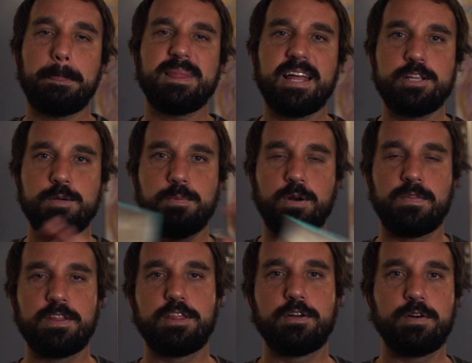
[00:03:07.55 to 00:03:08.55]
and you put on
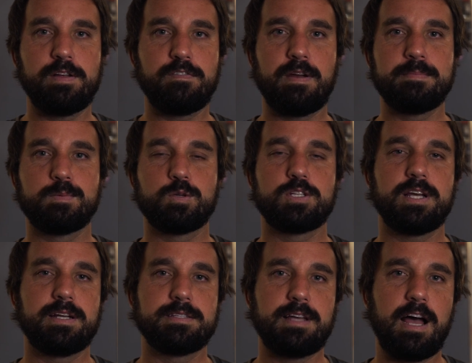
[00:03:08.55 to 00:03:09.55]
the 30 frames per
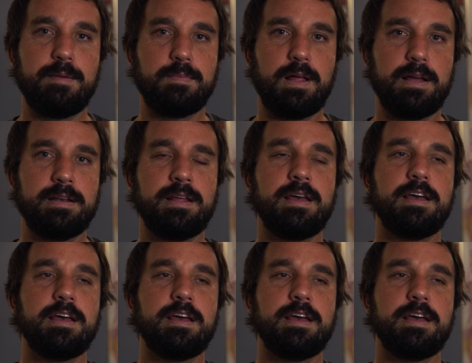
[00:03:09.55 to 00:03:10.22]
second timeline,